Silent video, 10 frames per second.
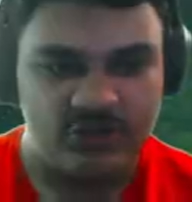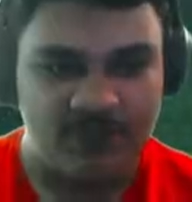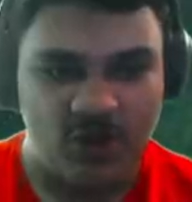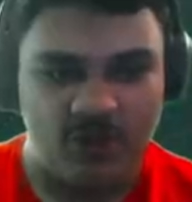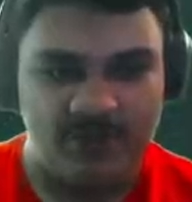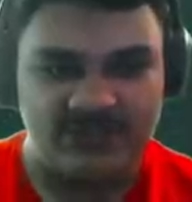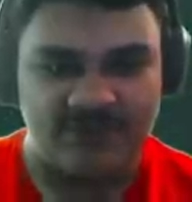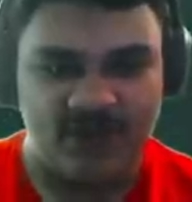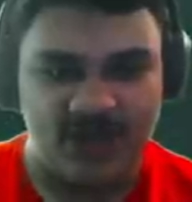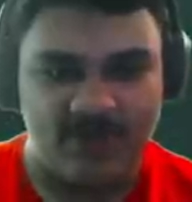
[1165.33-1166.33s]
the bog
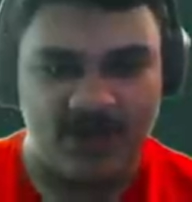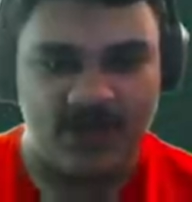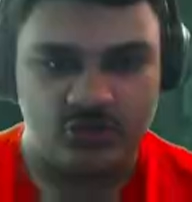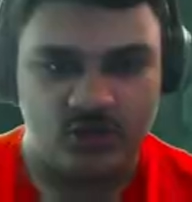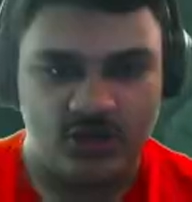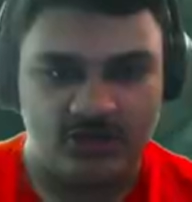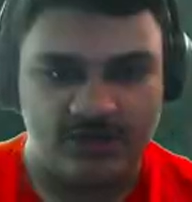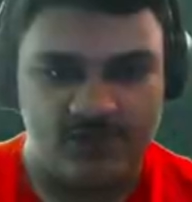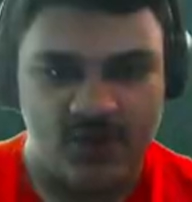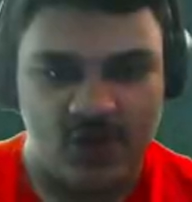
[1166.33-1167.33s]
beast of Bogaba. You
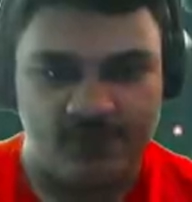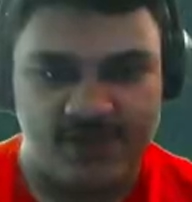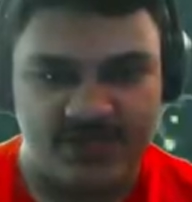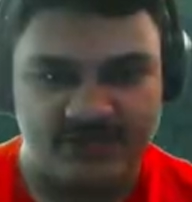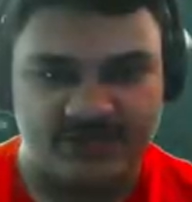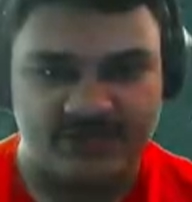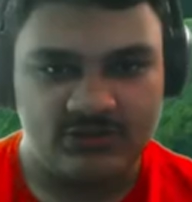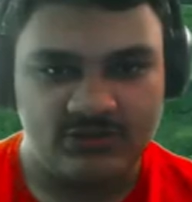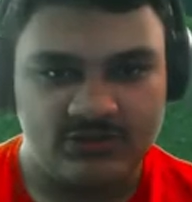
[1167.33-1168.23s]
ugly bog beast.